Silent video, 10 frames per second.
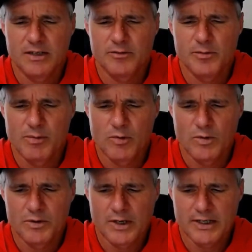I remember
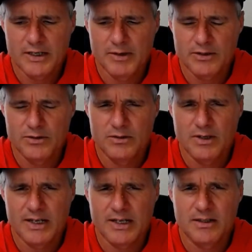one Rocky
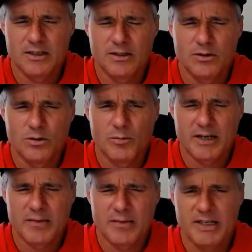Raccoon, I had a lot of lower
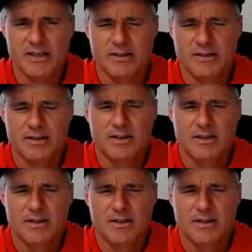back pain.